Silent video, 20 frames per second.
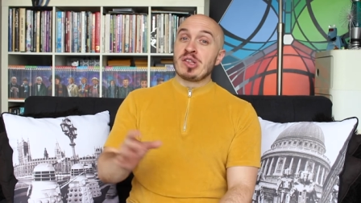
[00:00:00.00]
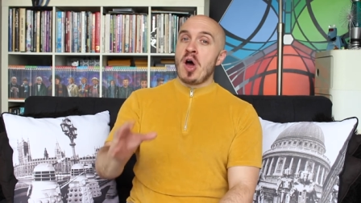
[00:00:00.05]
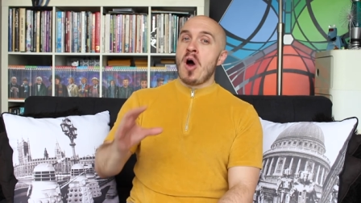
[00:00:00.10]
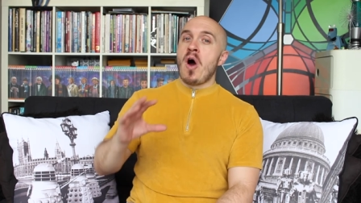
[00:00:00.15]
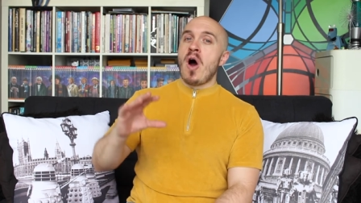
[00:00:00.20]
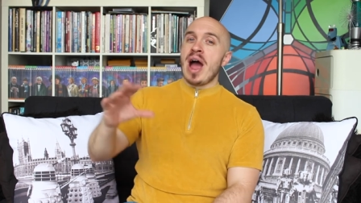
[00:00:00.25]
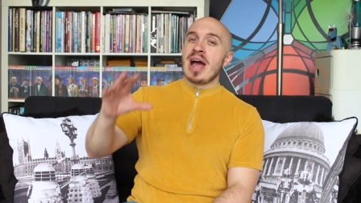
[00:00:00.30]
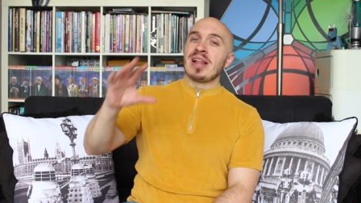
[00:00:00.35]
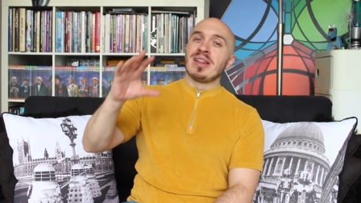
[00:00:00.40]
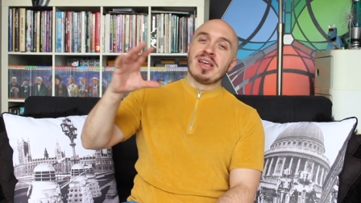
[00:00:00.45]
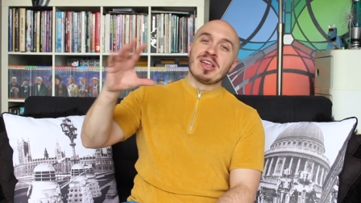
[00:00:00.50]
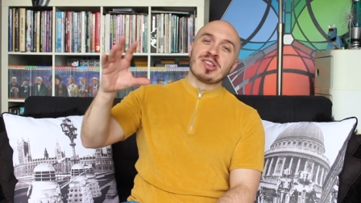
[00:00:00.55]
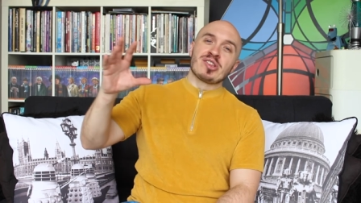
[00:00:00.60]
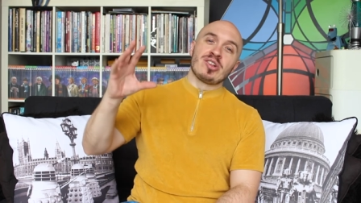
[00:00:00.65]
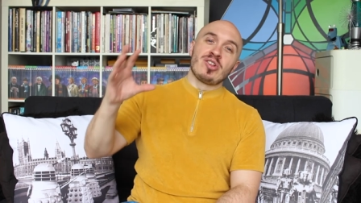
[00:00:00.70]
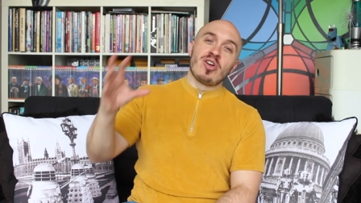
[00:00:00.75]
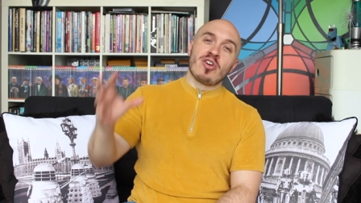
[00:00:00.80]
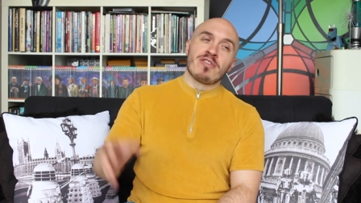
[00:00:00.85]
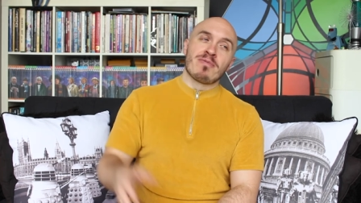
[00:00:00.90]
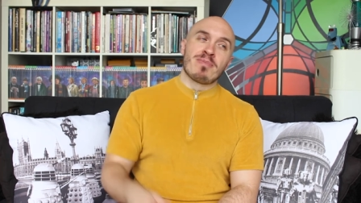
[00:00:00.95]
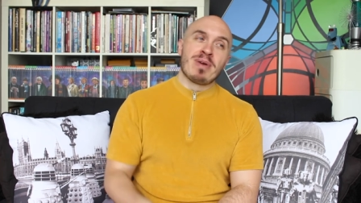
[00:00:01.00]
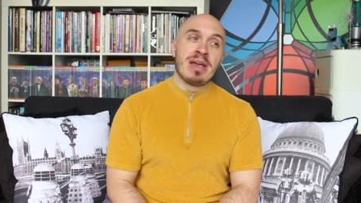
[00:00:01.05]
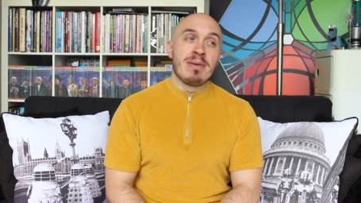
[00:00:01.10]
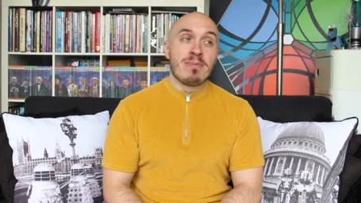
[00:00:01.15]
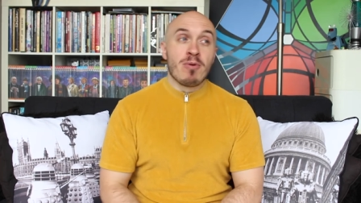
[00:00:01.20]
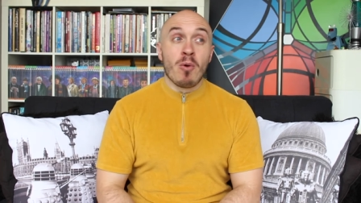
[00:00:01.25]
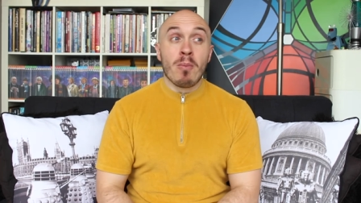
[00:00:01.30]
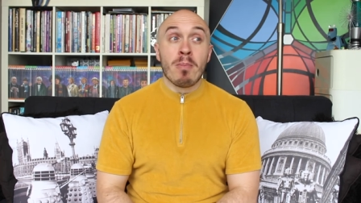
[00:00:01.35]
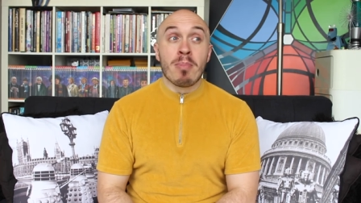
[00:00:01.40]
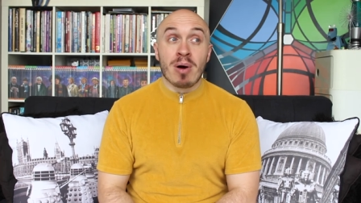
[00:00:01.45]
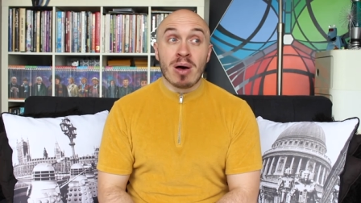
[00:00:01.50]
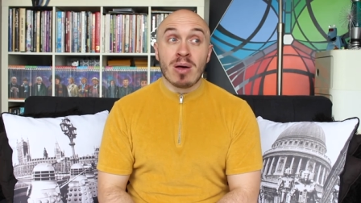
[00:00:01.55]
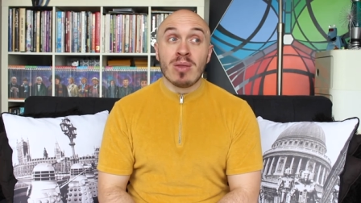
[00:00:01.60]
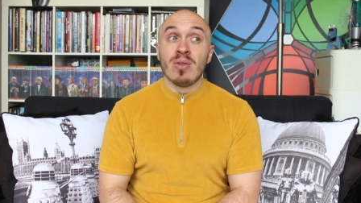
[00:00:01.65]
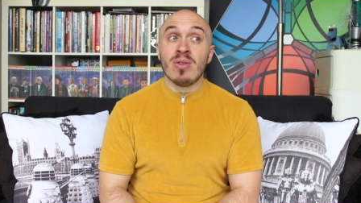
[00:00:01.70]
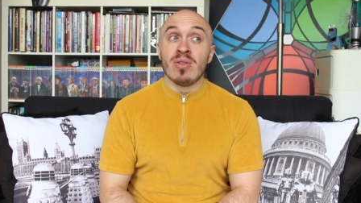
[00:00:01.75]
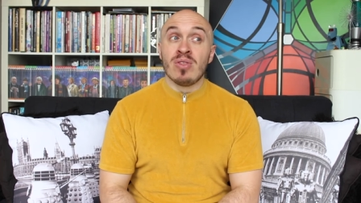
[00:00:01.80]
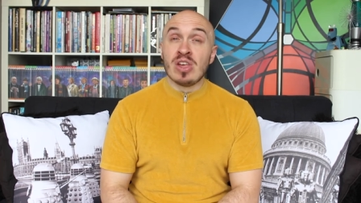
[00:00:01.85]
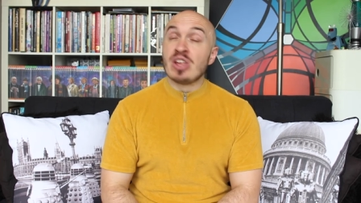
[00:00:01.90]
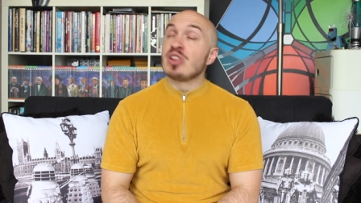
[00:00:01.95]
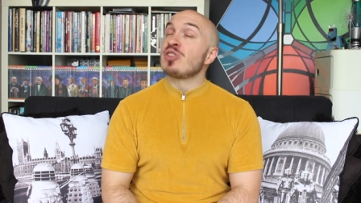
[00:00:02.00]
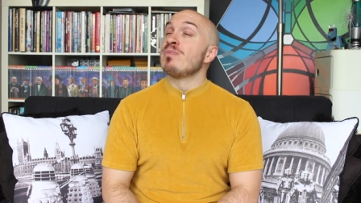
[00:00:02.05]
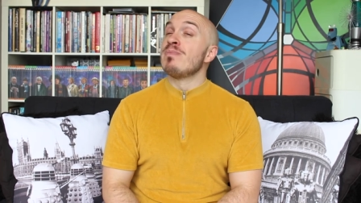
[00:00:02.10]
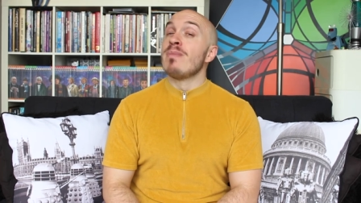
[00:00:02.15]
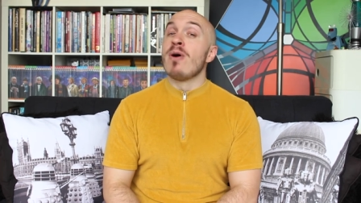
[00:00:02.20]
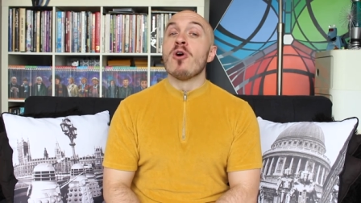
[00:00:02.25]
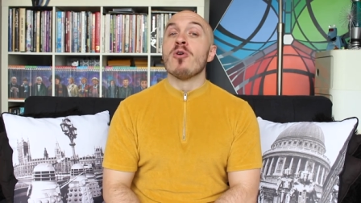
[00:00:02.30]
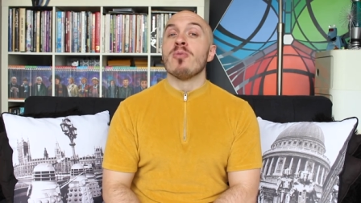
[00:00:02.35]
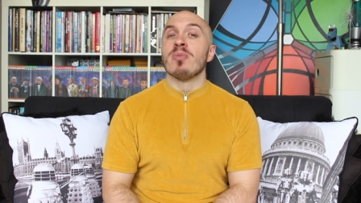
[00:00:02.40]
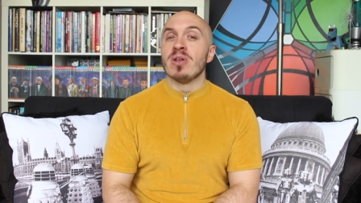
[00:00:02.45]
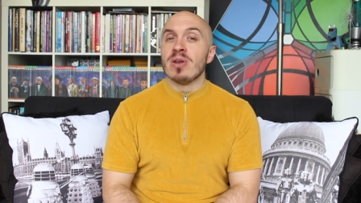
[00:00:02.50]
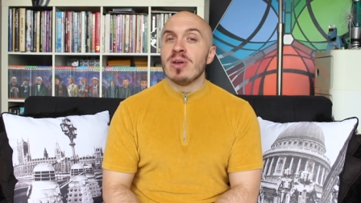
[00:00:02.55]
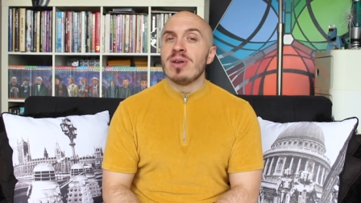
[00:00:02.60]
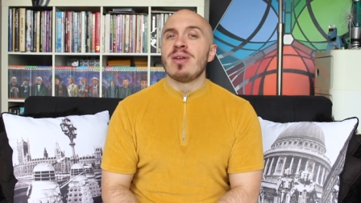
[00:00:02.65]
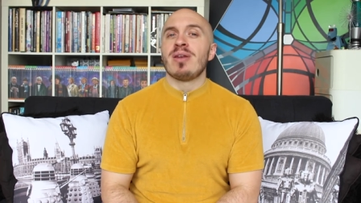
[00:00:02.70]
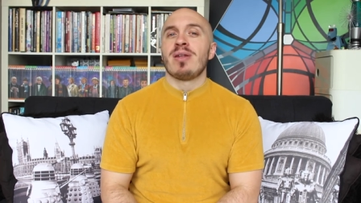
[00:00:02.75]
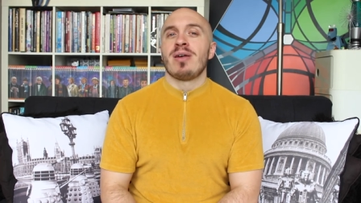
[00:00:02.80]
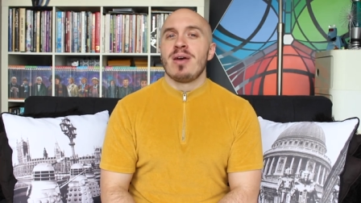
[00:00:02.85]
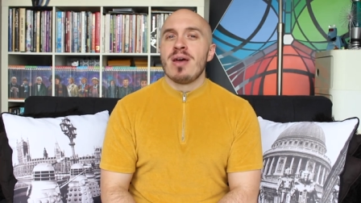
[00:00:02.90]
as highly as a lot of people, but this moment